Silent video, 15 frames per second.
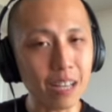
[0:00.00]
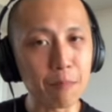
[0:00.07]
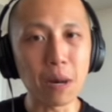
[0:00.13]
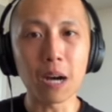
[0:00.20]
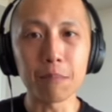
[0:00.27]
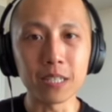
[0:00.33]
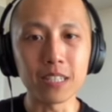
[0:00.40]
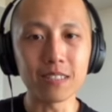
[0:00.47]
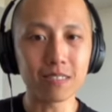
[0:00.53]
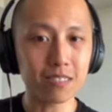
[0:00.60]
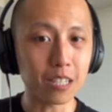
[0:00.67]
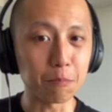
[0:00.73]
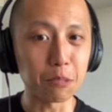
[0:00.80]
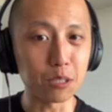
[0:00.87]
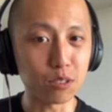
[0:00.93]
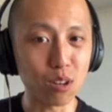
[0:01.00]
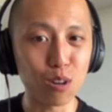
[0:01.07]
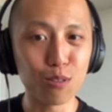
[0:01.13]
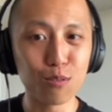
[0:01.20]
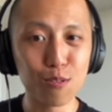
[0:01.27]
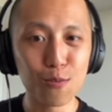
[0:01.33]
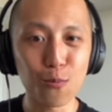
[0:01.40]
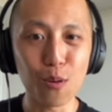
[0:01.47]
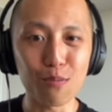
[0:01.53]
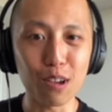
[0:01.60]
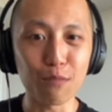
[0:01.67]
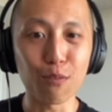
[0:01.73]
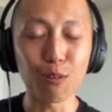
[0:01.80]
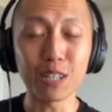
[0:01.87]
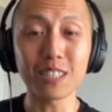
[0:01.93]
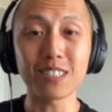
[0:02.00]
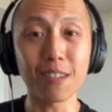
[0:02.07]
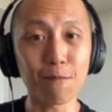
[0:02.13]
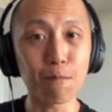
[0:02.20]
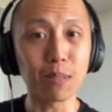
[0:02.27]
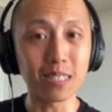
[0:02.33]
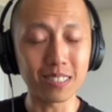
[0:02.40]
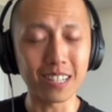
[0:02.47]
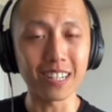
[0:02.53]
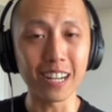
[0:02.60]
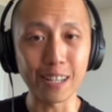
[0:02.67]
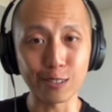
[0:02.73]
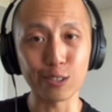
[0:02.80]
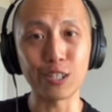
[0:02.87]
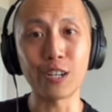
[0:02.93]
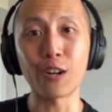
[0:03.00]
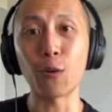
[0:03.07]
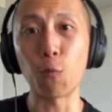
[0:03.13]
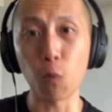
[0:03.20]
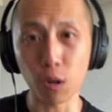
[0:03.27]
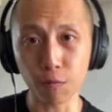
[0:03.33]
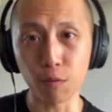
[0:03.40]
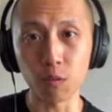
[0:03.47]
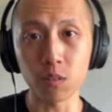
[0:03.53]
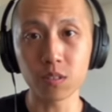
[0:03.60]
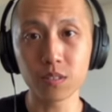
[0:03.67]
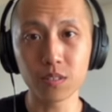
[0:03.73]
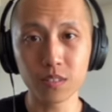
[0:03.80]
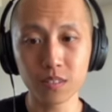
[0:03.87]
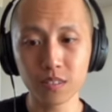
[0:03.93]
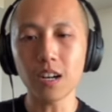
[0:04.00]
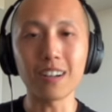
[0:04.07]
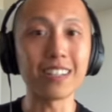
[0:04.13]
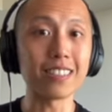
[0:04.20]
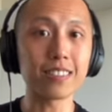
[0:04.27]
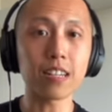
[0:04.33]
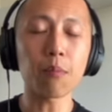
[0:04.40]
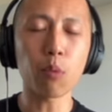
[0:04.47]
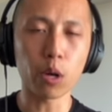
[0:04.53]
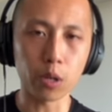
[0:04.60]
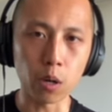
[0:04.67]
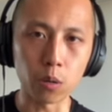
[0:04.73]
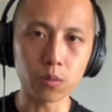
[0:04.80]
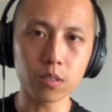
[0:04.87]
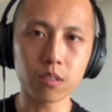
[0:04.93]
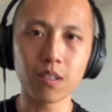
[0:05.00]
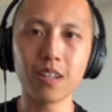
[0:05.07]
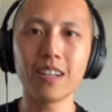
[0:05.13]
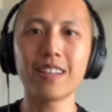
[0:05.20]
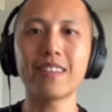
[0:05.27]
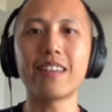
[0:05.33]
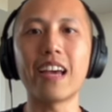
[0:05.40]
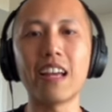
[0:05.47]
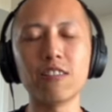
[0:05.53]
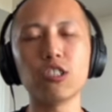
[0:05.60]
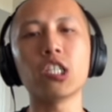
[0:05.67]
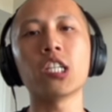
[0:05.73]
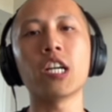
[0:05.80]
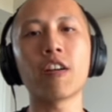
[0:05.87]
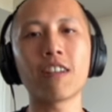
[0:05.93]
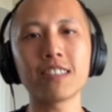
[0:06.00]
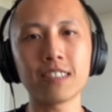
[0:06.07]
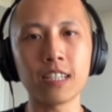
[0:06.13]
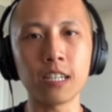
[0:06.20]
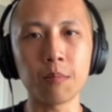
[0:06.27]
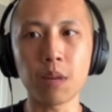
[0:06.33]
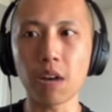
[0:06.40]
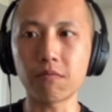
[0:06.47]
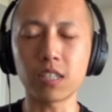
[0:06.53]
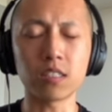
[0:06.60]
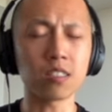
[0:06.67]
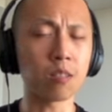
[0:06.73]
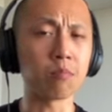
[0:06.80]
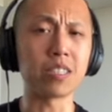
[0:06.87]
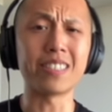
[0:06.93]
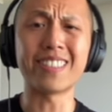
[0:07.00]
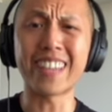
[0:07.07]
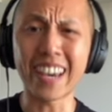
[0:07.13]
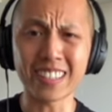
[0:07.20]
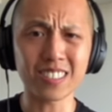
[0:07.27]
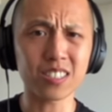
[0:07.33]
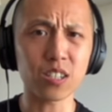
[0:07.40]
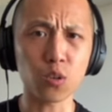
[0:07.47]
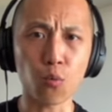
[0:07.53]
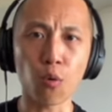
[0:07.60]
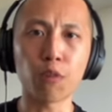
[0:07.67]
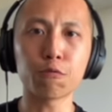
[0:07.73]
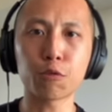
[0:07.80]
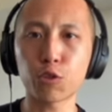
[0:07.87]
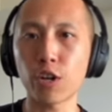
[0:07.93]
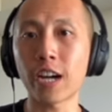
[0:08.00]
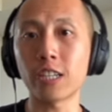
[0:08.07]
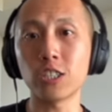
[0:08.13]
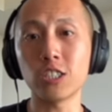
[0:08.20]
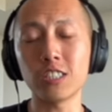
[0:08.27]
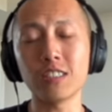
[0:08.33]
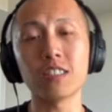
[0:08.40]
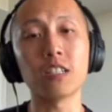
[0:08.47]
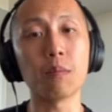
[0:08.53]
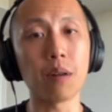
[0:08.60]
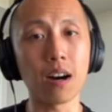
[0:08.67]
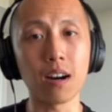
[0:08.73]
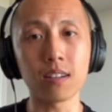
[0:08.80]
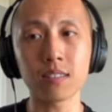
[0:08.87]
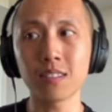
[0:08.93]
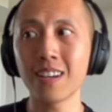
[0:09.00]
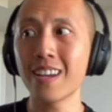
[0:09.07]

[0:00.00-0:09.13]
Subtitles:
in my opinion, can be solved with a 47% engineering workforce. On a separate note, the engineering team have done some gangster growth strategies in the past.